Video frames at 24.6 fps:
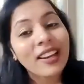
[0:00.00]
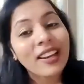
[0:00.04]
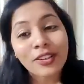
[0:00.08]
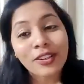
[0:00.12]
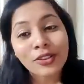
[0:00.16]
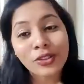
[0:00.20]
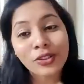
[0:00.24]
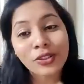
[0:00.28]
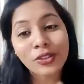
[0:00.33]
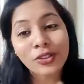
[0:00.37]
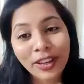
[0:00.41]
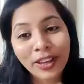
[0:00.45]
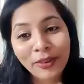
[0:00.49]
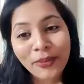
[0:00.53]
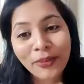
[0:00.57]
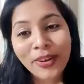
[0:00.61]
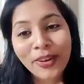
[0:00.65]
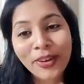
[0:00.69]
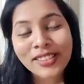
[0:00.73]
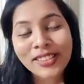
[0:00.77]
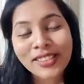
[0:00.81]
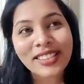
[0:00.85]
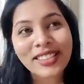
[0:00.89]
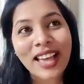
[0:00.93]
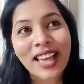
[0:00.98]
Today
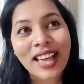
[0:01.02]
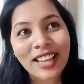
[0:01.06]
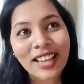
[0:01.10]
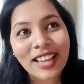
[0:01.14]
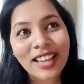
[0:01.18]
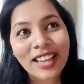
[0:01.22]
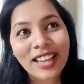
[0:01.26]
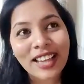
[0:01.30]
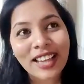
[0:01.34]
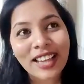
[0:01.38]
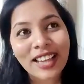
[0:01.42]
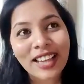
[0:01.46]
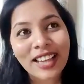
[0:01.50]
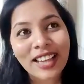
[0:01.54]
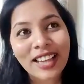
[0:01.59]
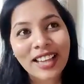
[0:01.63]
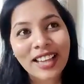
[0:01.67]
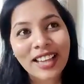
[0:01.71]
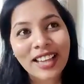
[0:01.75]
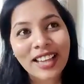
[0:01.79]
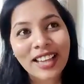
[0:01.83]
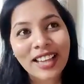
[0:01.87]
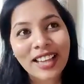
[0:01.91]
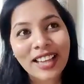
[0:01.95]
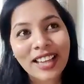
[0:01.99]
was actually a
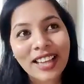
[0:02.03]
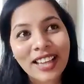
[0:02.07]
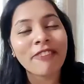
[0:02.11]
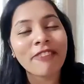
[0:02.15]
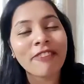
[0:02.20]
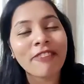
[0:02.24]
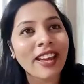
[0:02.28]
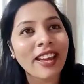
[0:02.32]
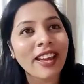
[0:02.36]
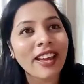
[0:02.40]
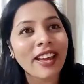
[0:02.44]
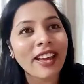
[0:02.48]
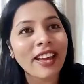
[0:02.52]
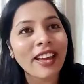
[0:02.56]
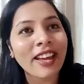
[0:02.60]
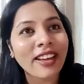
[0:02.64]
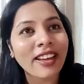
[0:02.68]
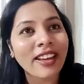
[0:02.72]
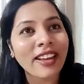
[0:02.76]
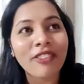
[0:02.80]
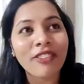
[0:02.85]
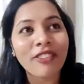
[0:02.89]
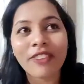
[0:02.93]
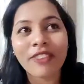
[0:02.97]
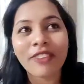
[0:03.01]
very,
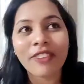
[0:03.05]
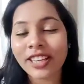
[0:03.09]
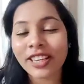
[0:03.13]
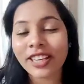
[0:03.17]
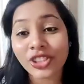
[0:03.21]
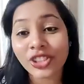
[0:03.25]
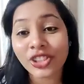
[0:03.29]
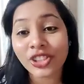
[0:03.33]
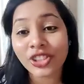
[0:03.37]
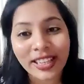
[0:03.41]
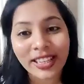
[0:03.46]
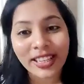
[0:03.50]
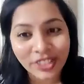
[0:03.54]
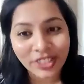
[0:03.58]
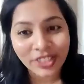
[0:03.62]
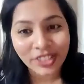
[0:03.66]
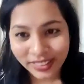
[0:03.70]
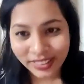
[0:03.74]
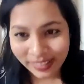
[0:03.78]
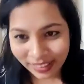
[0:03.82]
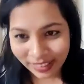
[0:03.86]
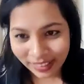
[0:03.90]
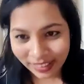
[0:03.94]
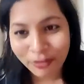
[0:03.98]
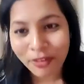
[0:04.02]
very challenging day
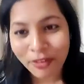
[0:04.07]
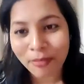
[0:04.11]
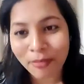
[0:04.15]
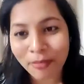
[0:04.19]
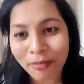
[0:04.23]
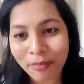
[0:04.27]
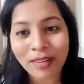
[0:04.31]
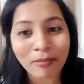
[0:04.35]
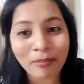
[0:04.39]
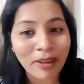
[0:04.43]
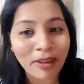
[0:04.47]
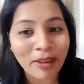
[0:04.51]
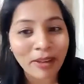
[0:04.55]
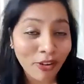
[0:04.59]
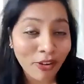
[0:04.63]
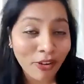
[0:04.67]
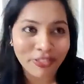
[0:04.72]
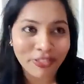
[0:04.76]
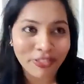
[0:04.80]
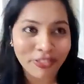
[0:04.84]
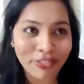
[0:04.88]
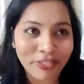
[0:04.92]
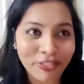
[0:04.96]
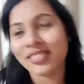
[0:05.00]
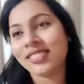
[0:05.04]
for me in my
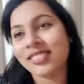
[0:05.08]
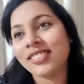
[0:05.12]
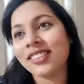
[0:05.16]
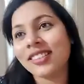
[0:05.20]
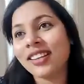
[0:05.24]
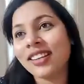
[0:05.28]
office.